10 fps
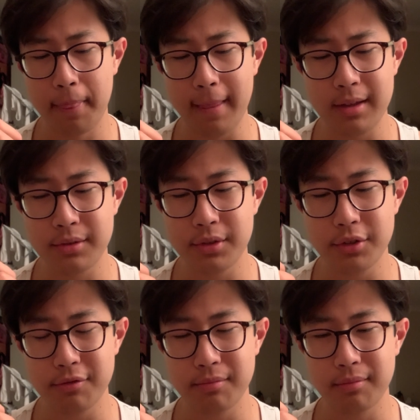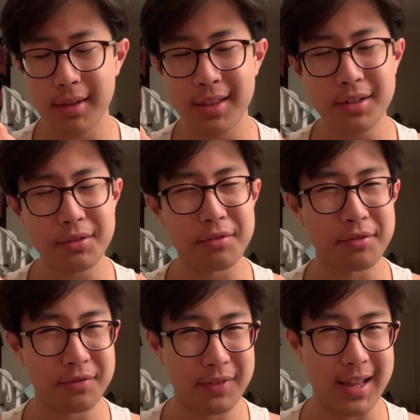it's just it doesn't
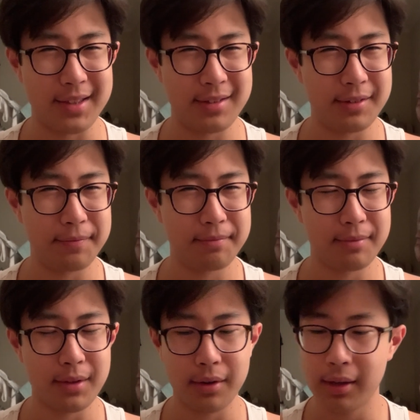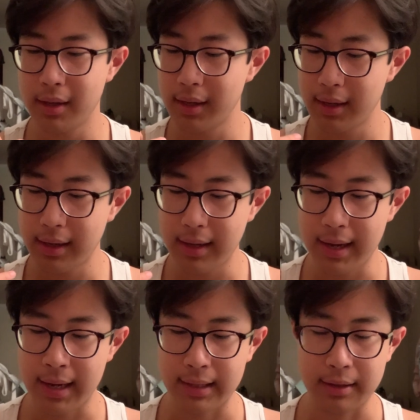fit
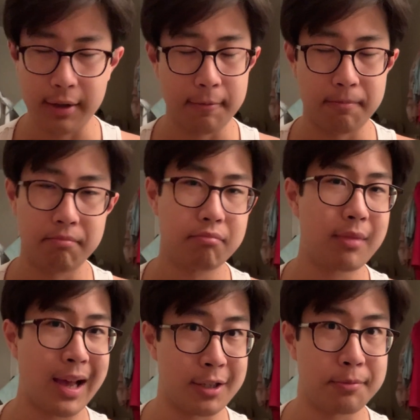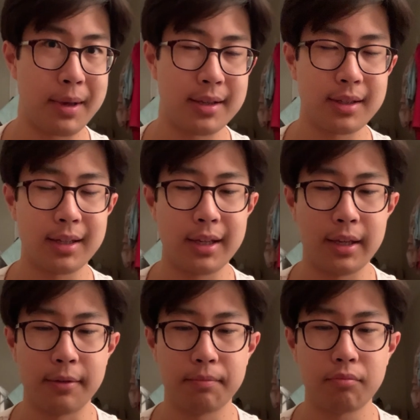and um, that is
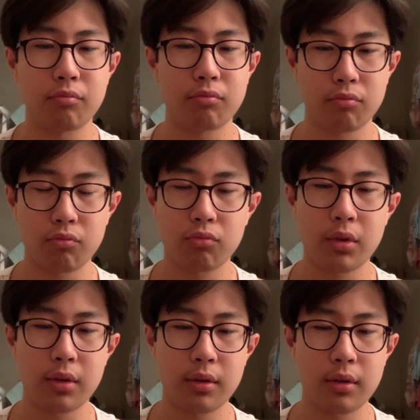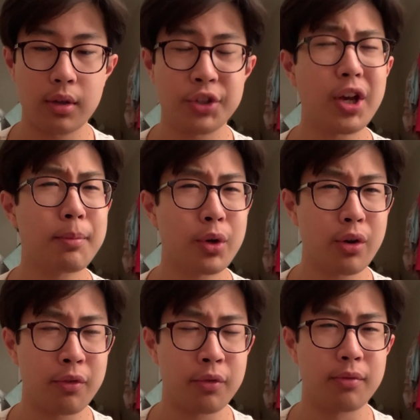basically a summary
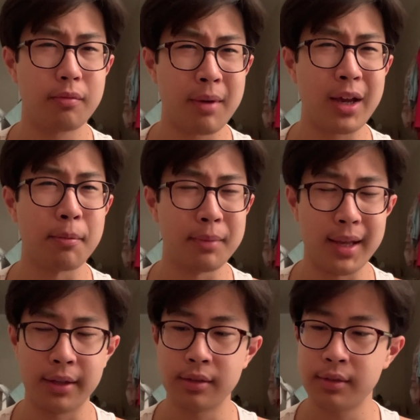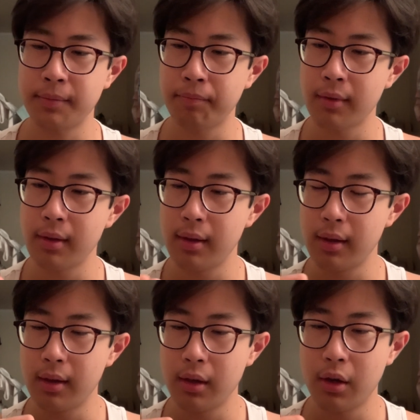of my complaints
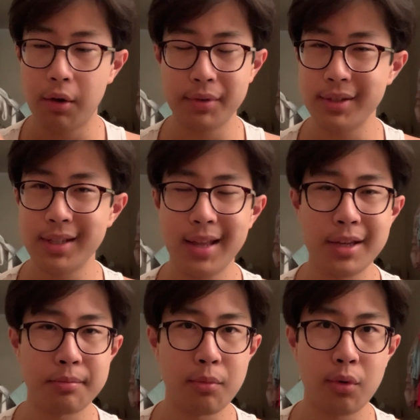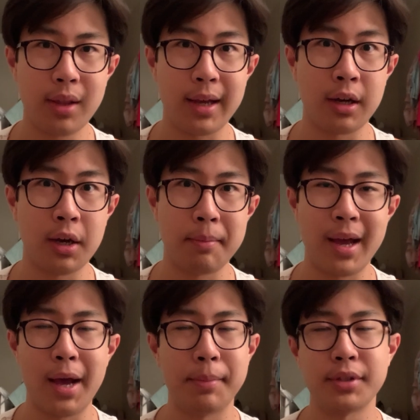obviously there's more like oh my
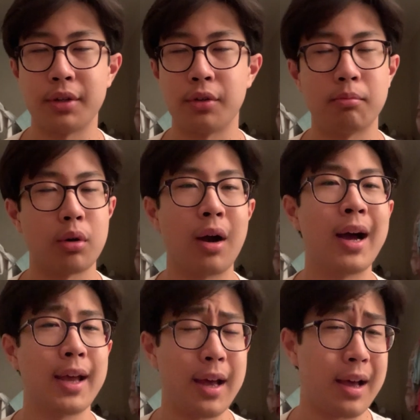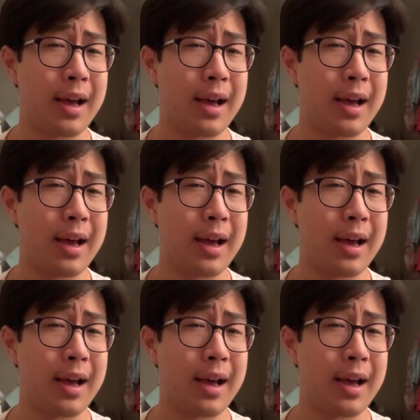habits are gone bro i